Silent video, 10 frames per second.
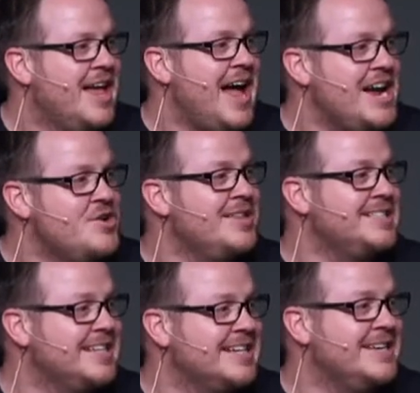I know that's
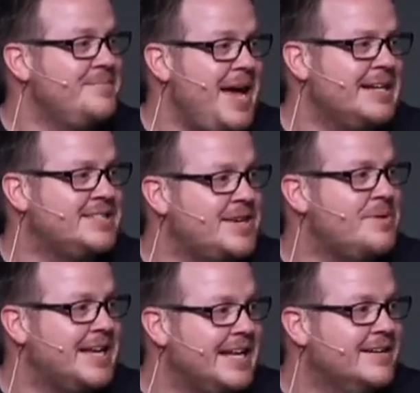going to impact
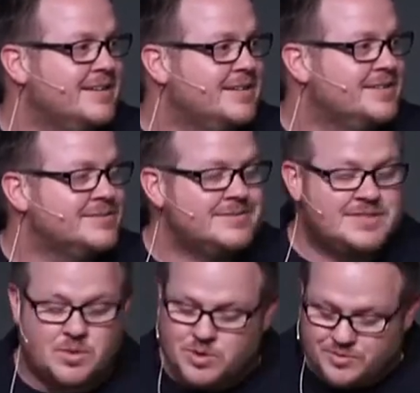somebody.
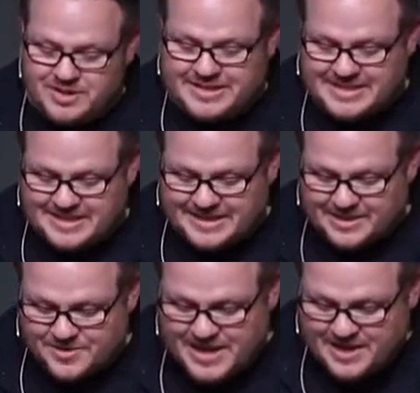Someone really needed to
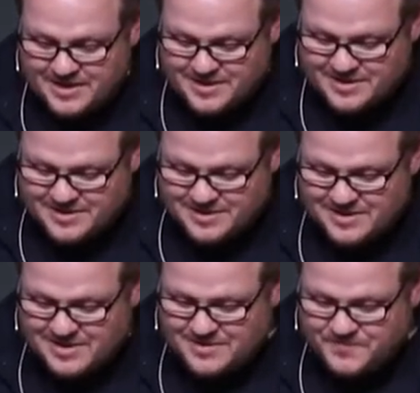hear that.
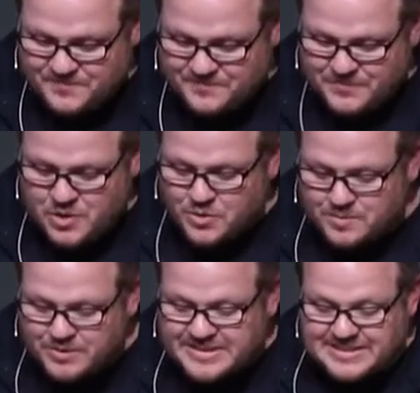No, it
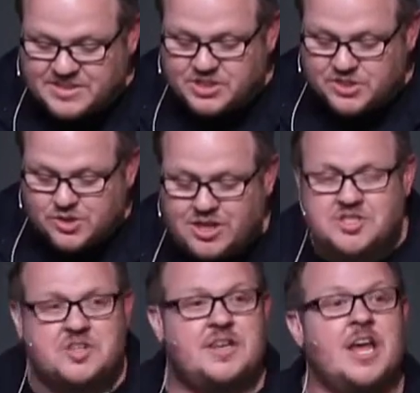brings
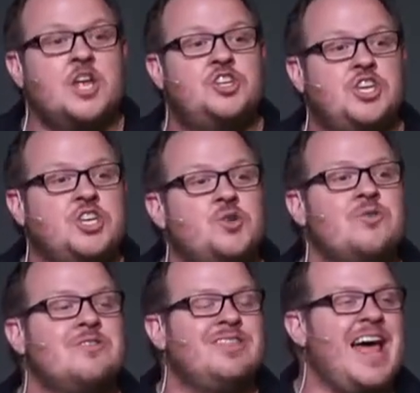instruction to
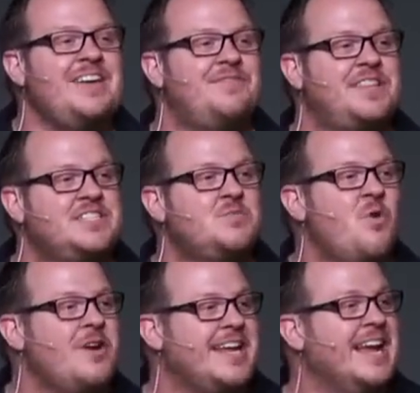your life this
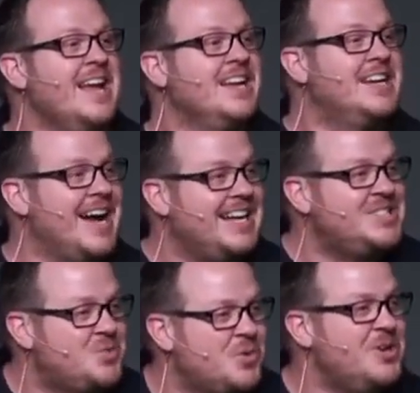morning. God's
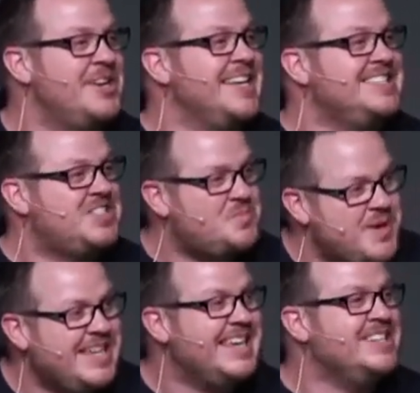word is
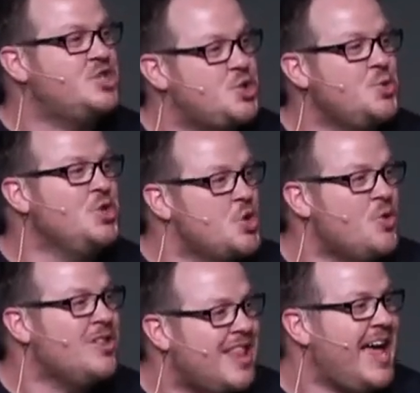speaking to your
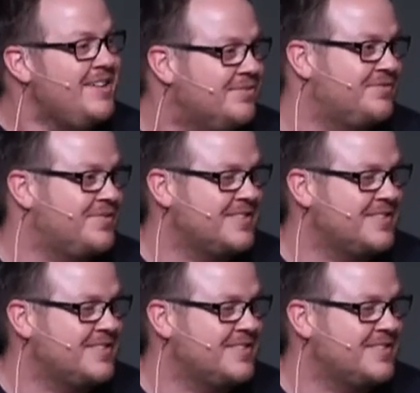life.